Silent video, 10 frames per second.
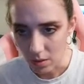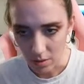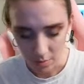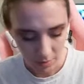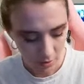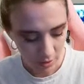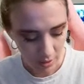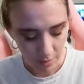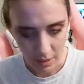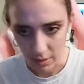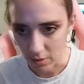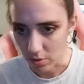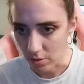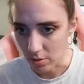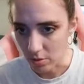I'm gonna see how bad this
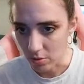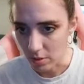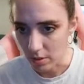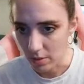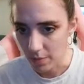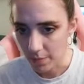looks. Hold on.